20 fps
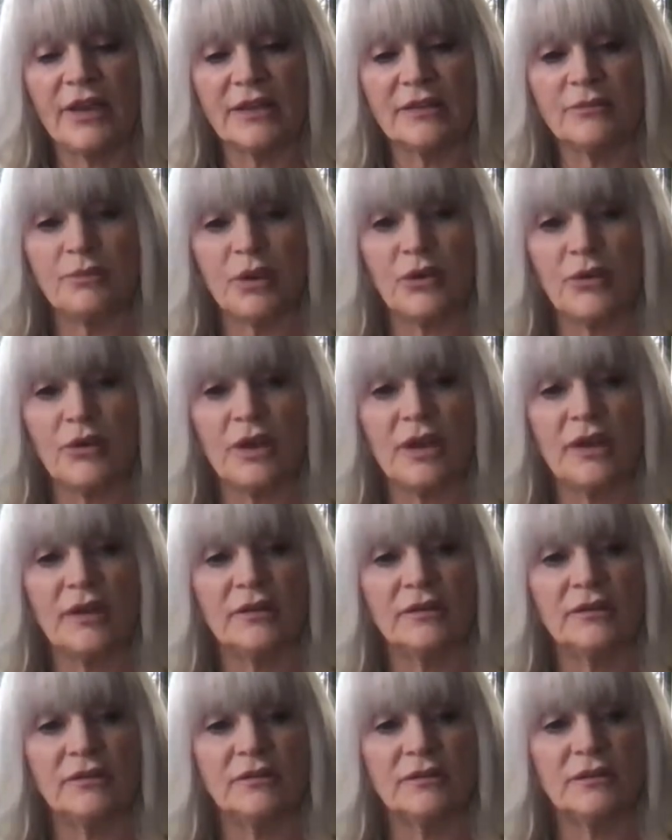
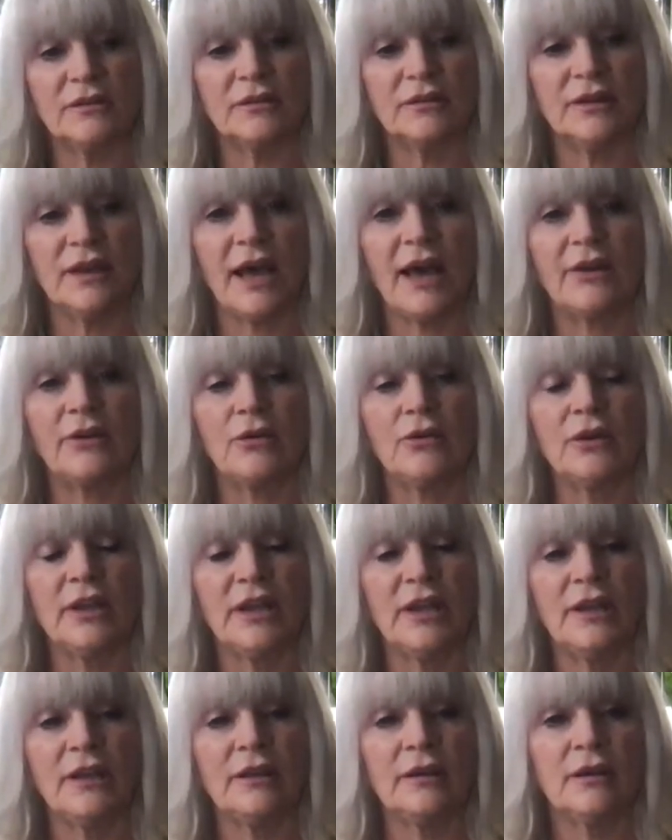experienced not
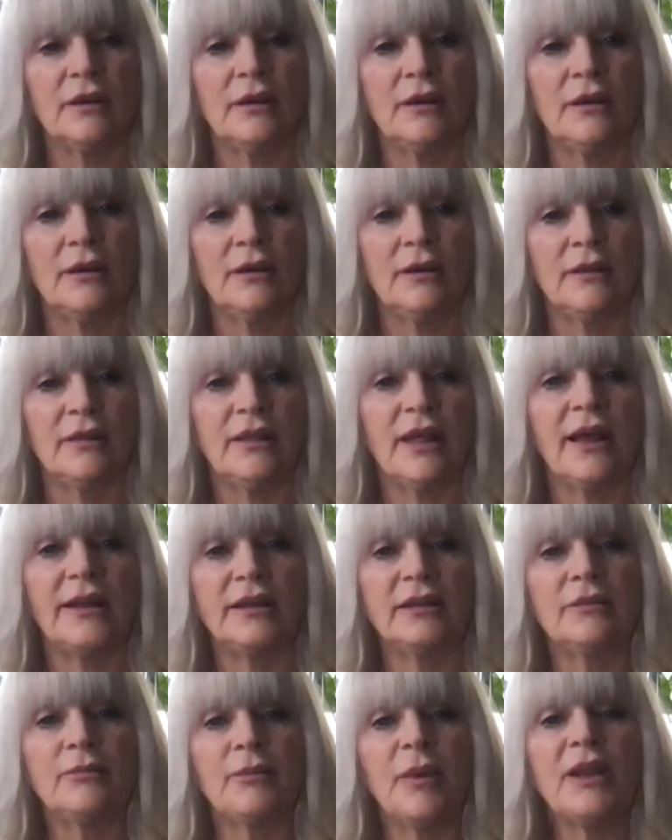only that
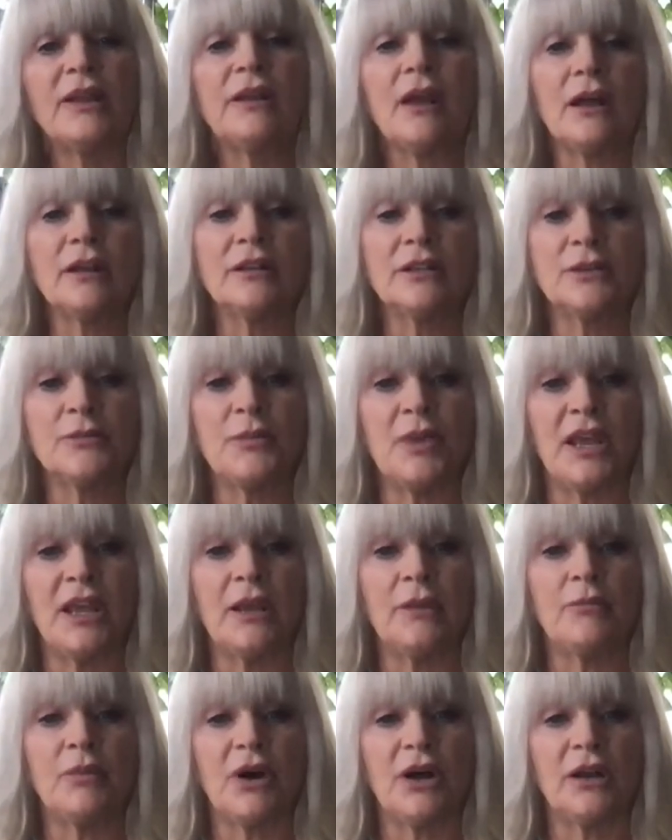it's been done to
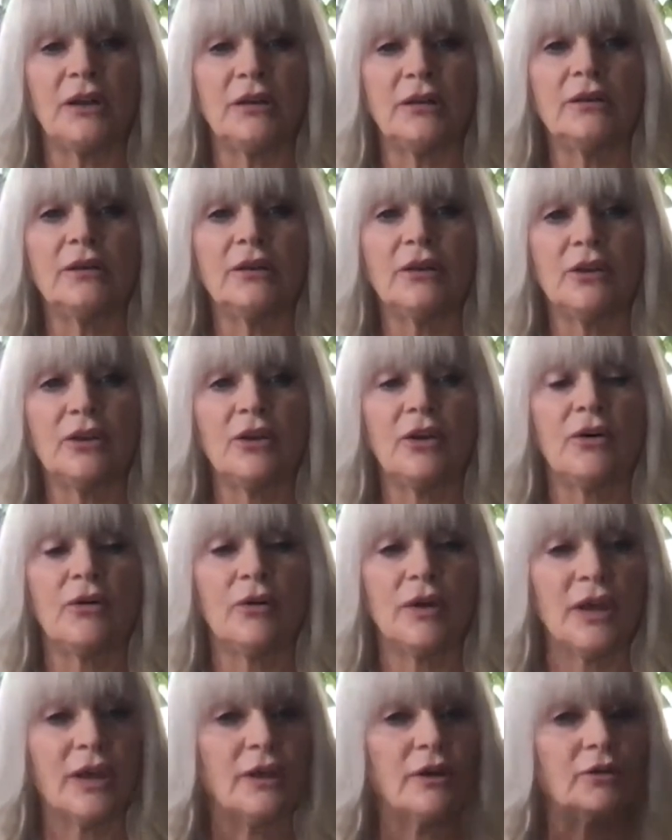me but you know
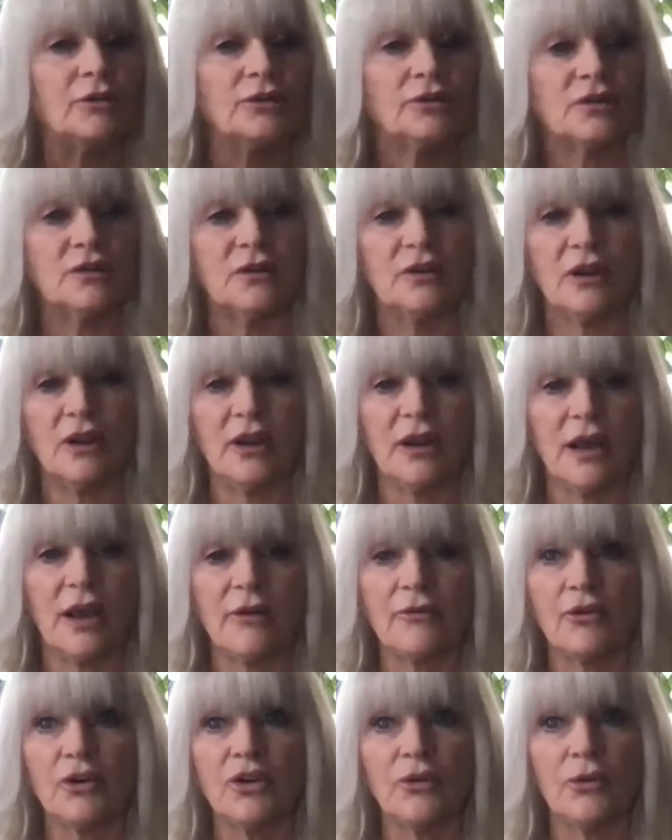it goes in
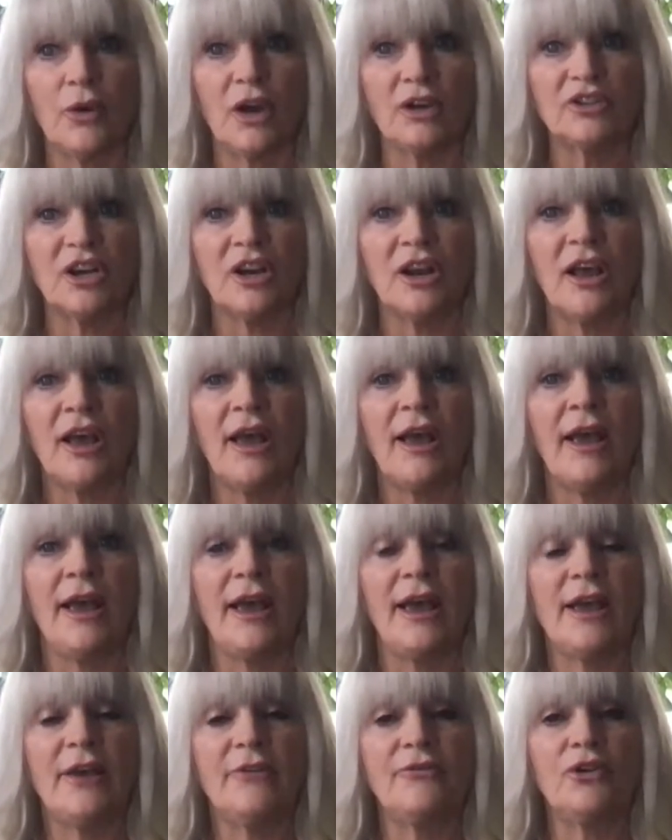every direction
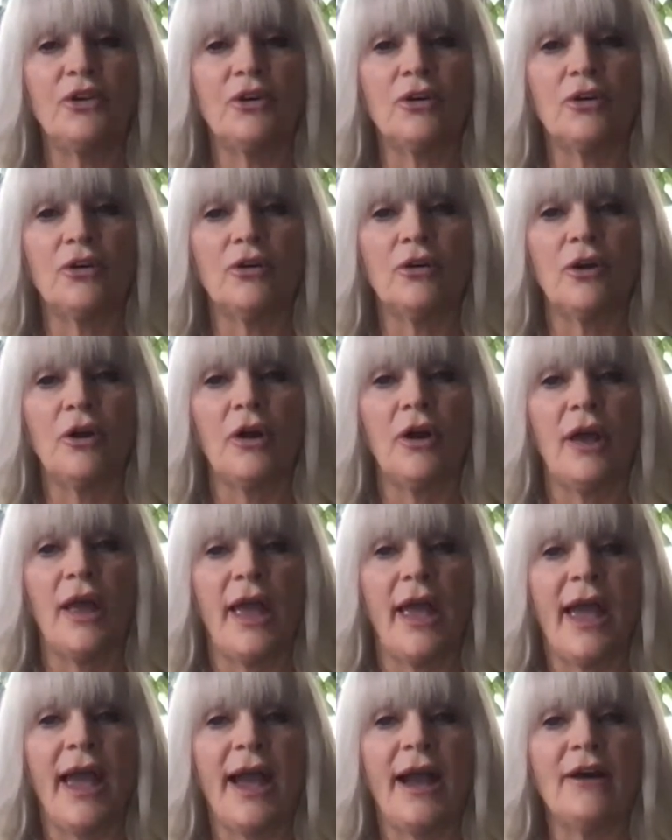if you're
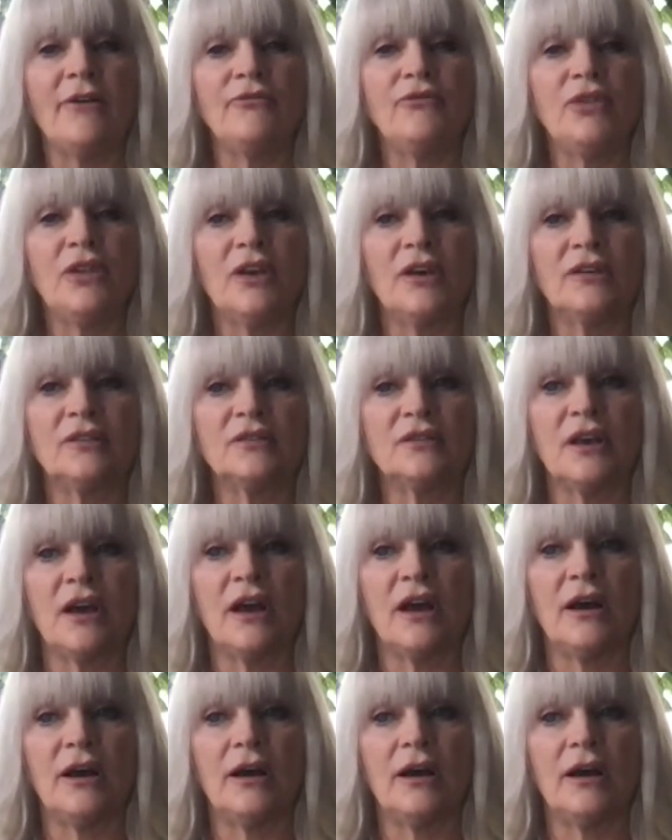have this